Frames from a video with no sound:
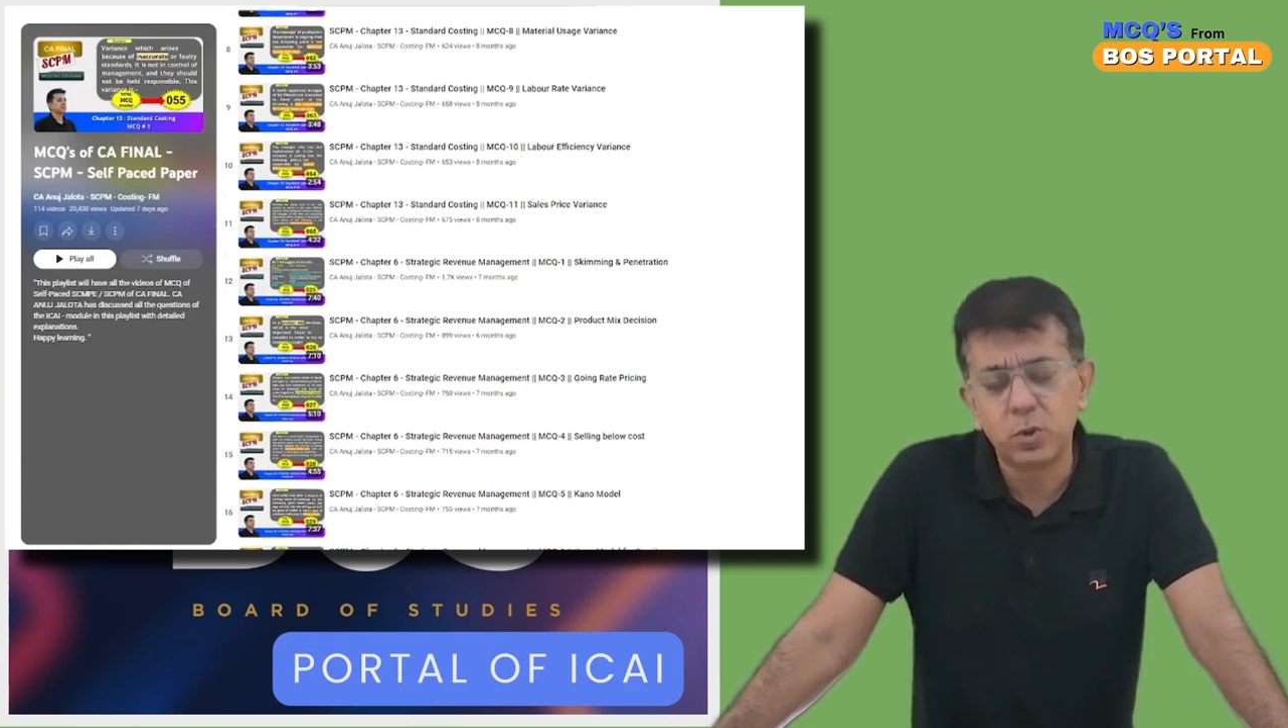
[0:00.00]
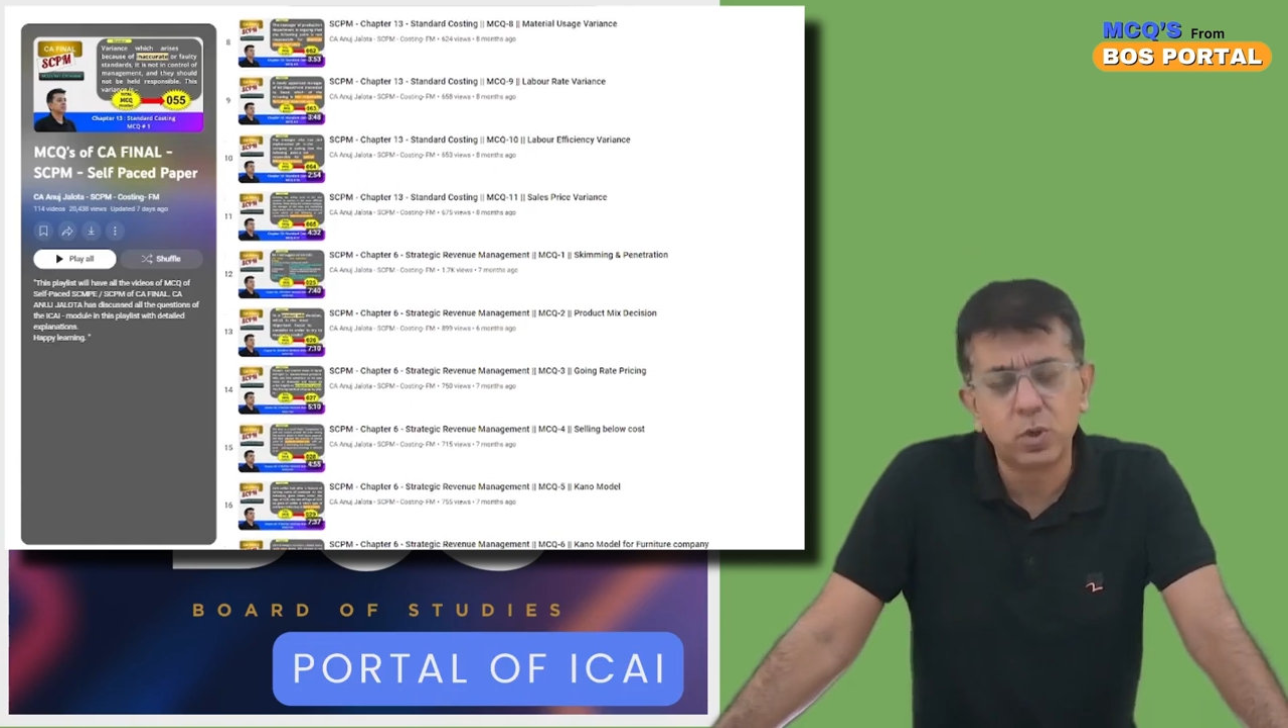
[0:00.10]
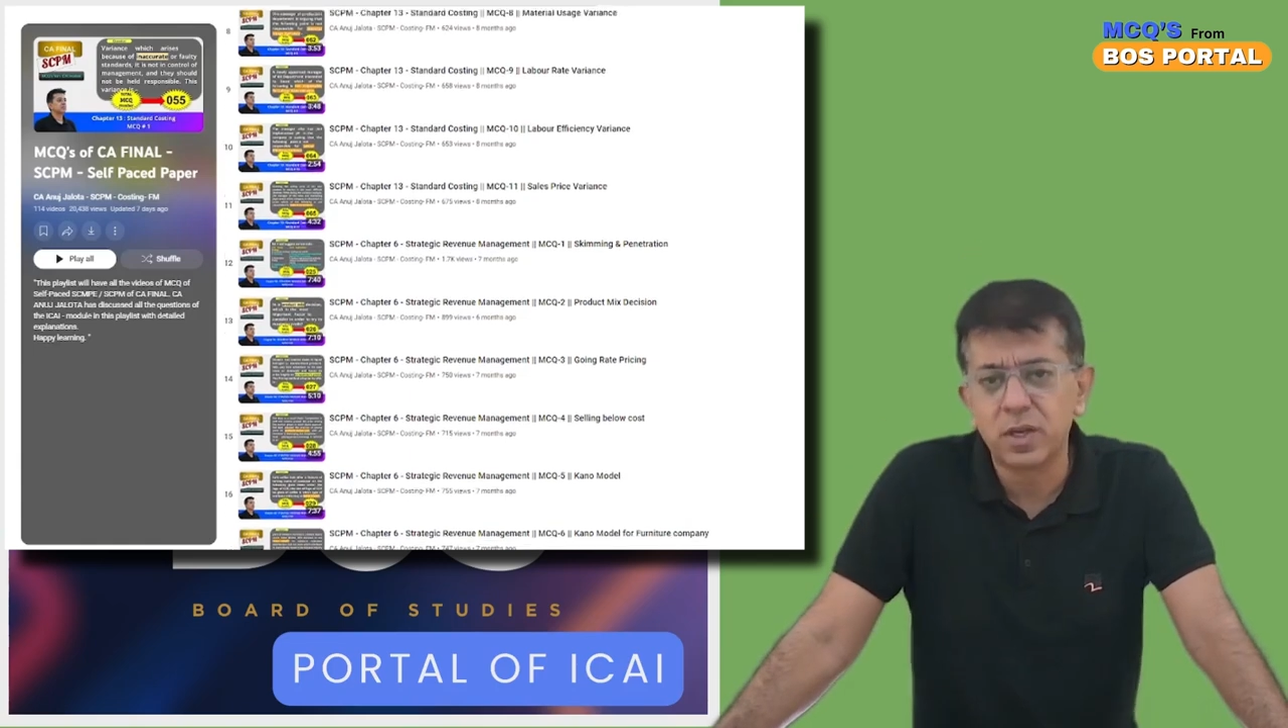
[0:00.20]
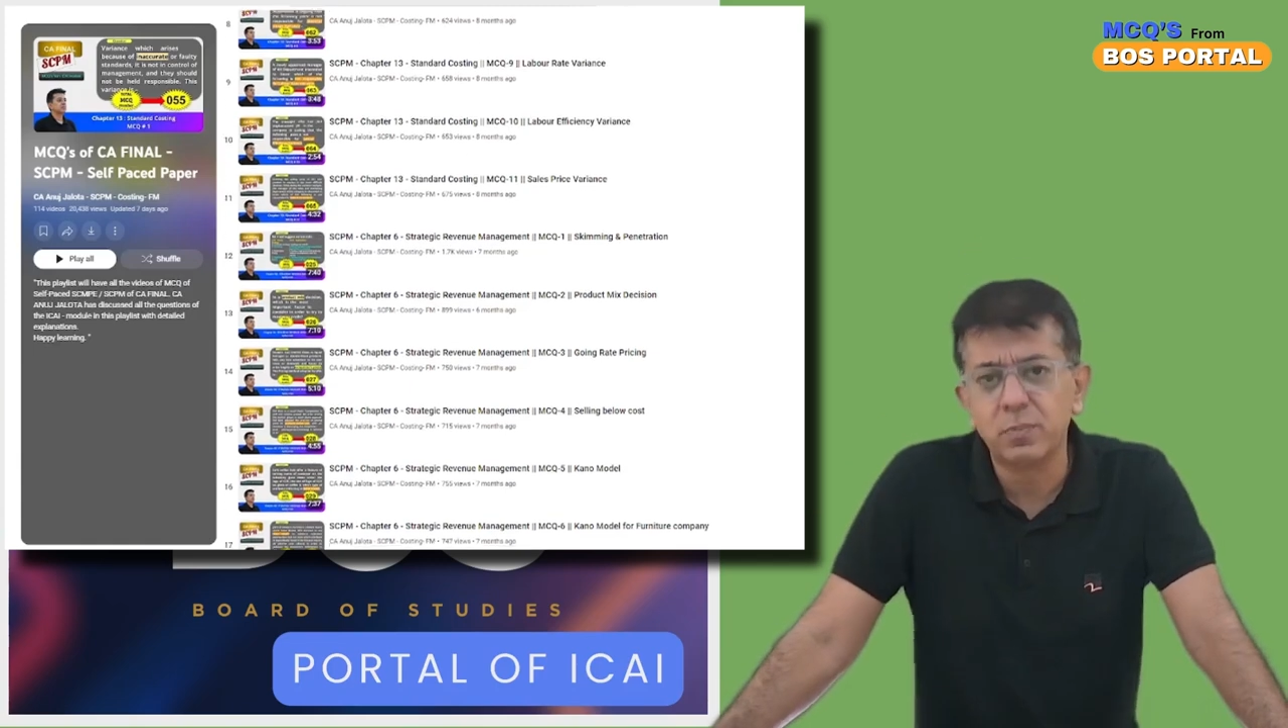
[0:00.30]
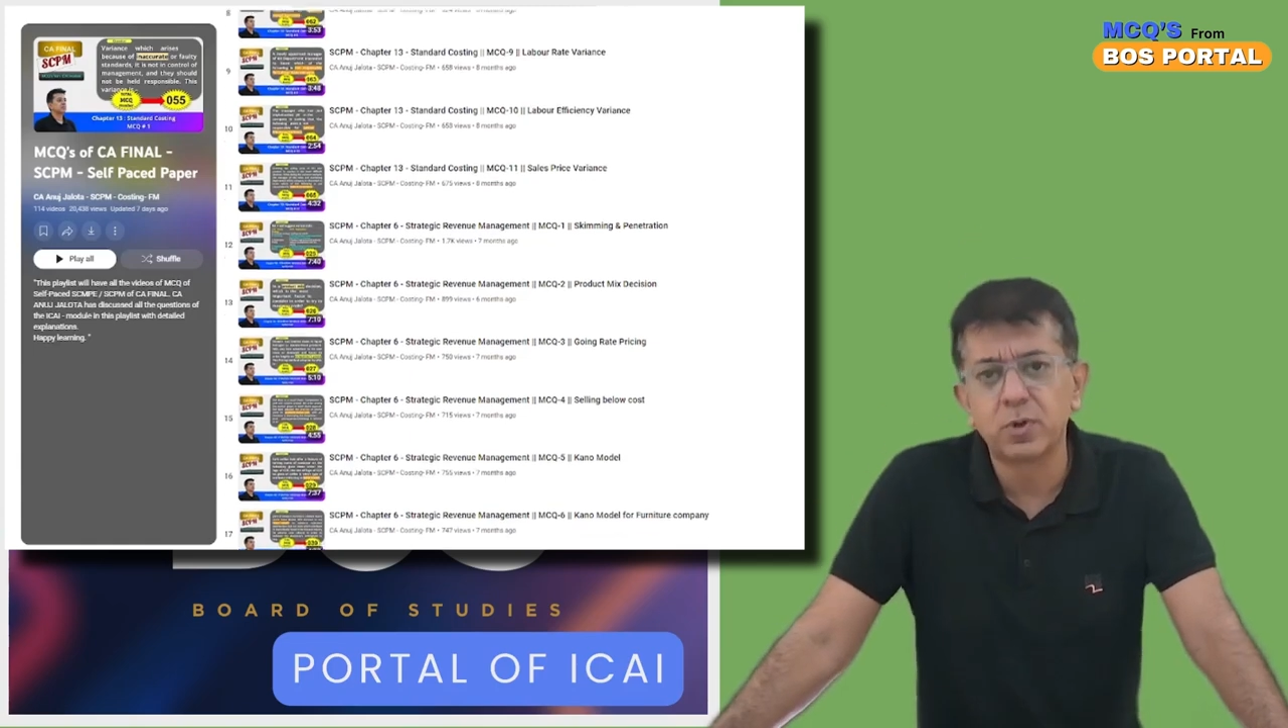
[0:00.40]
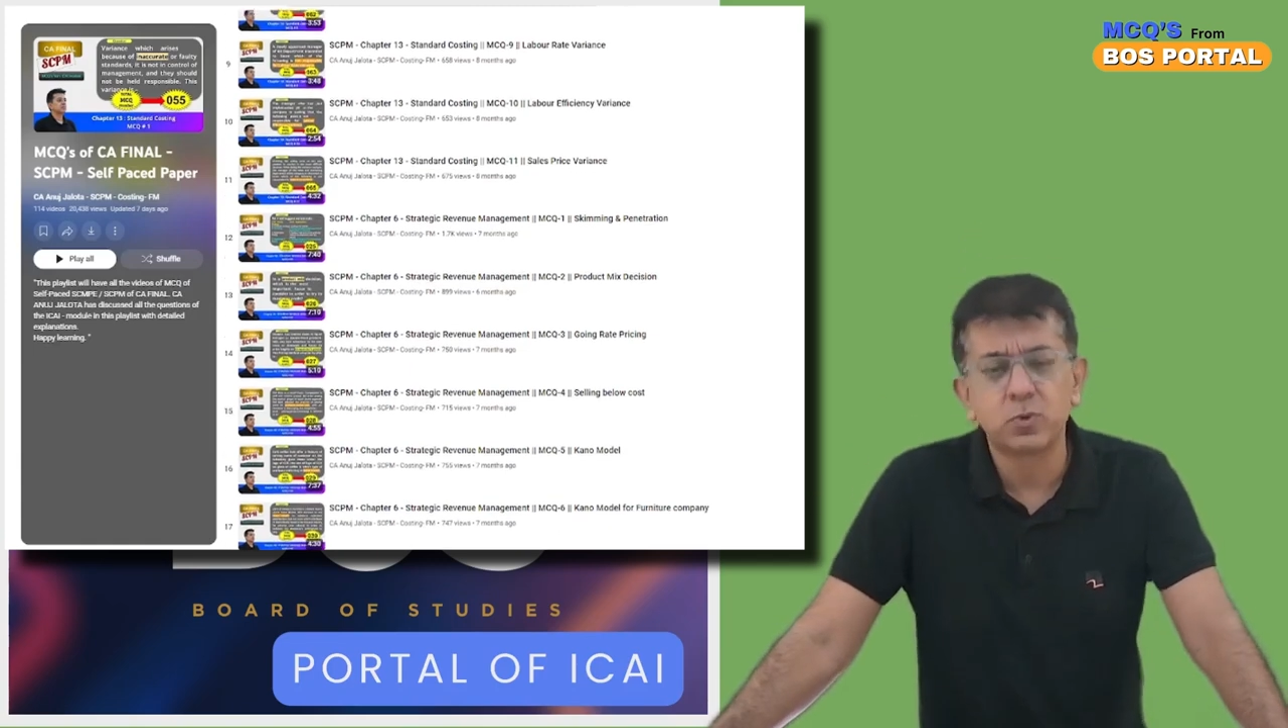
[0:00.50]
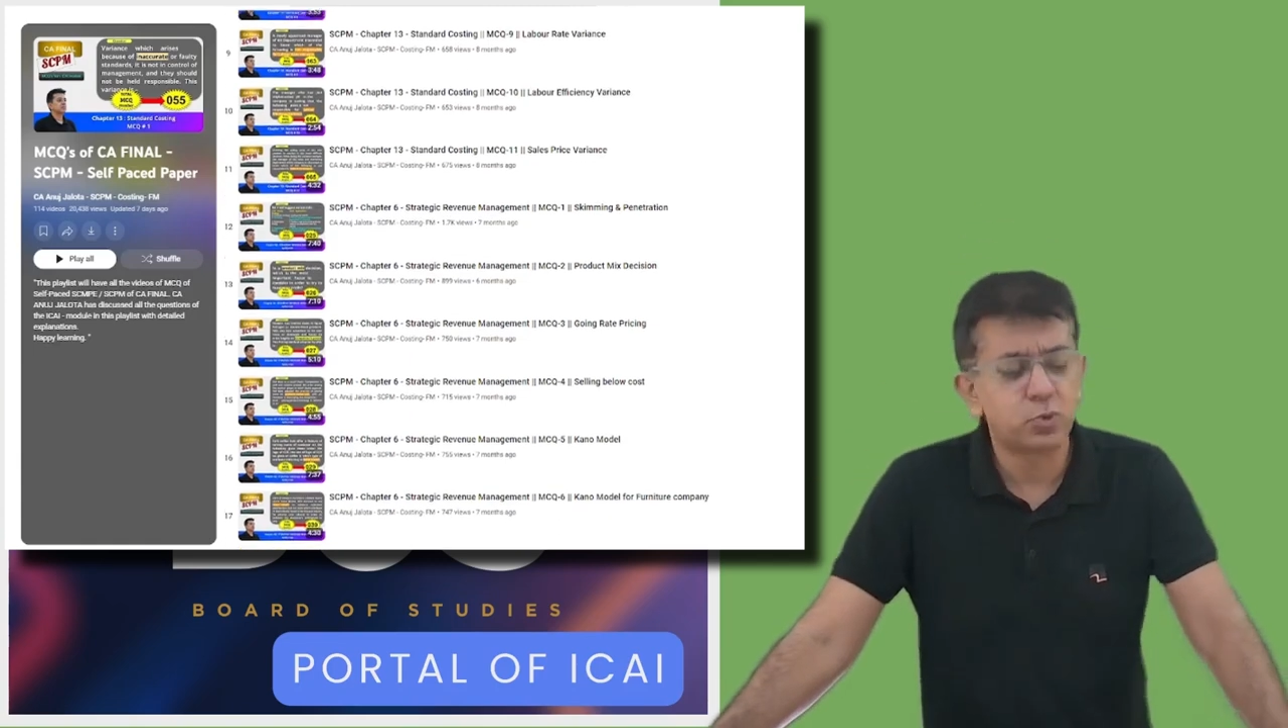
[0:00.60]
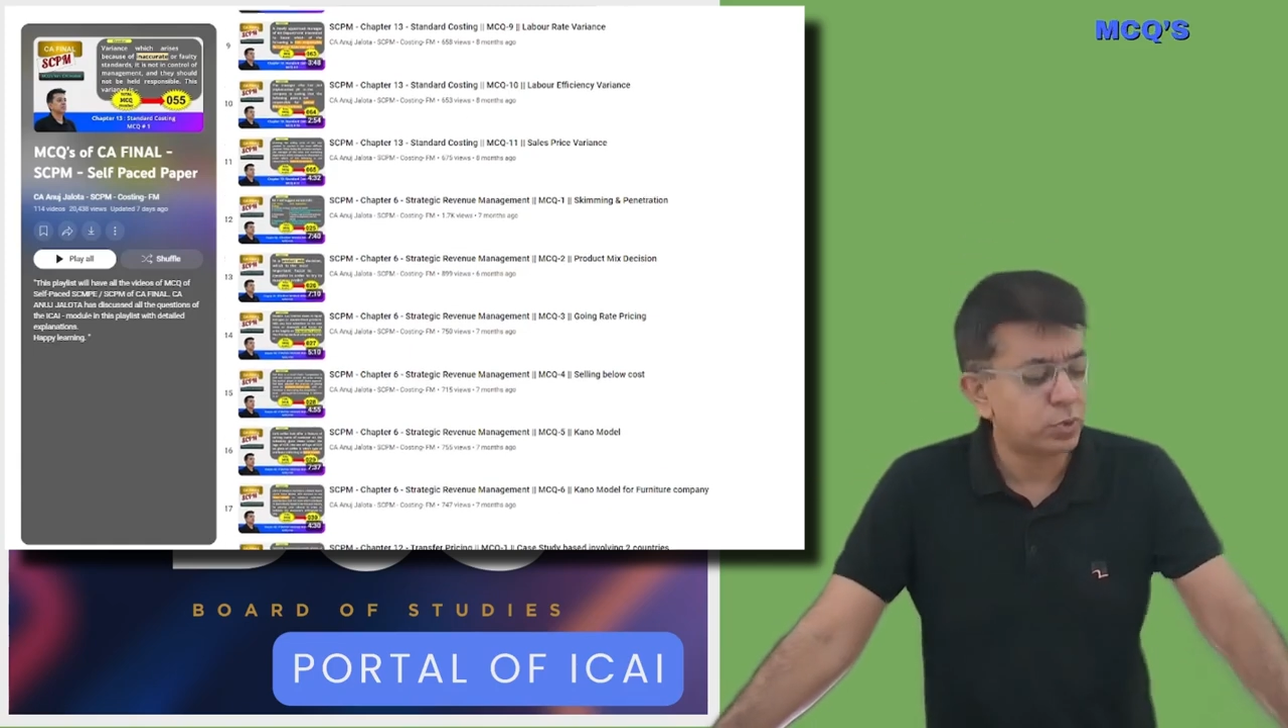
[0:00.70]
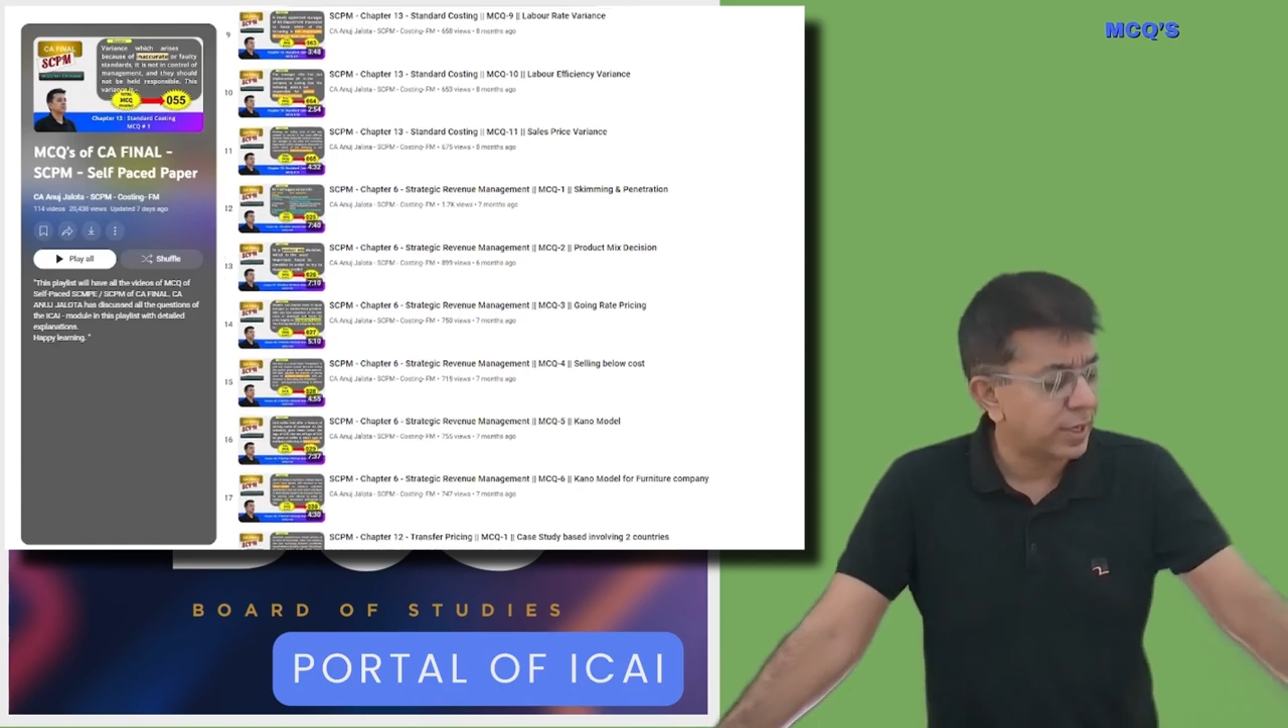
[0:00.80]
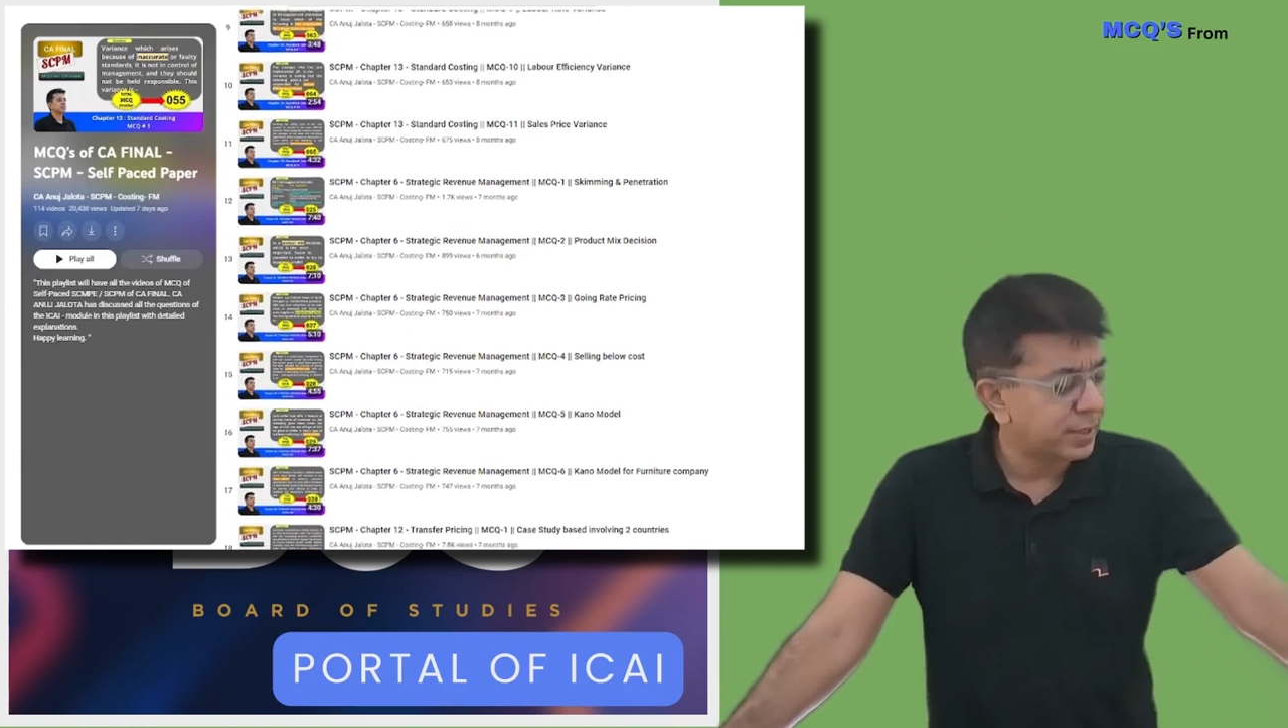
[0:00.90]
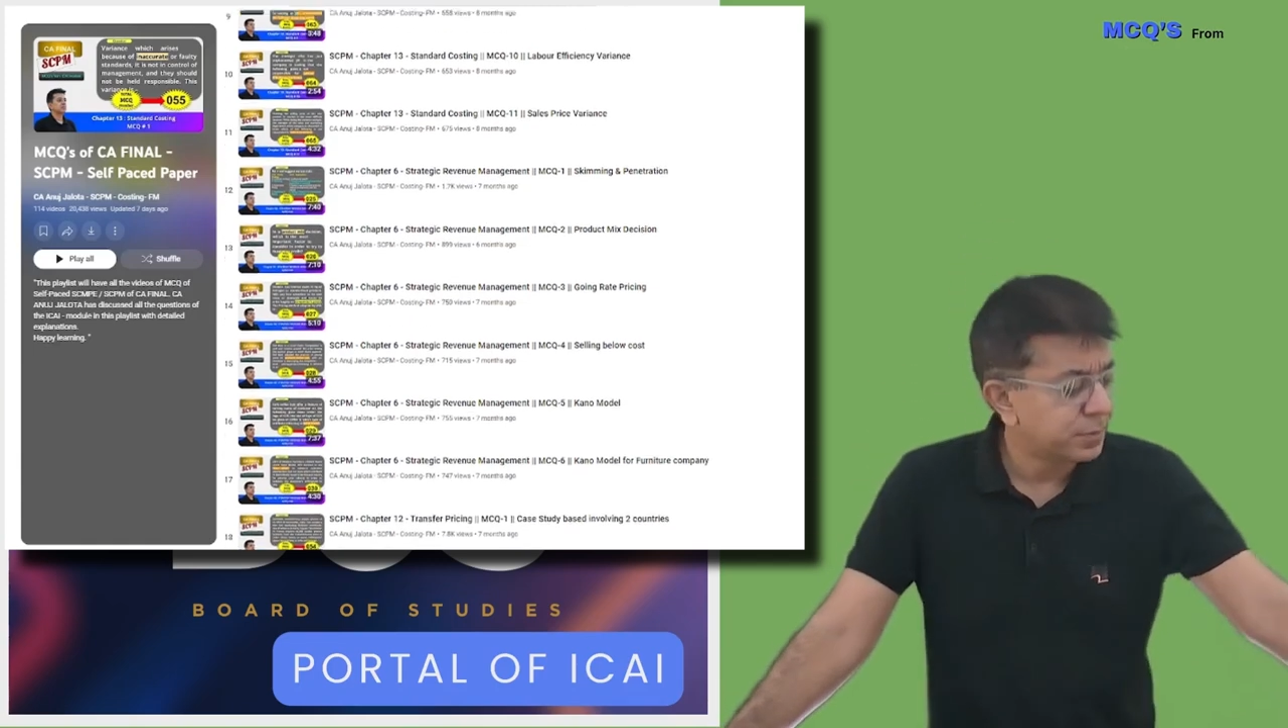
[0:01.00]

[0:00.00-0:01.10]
You all can browse through that.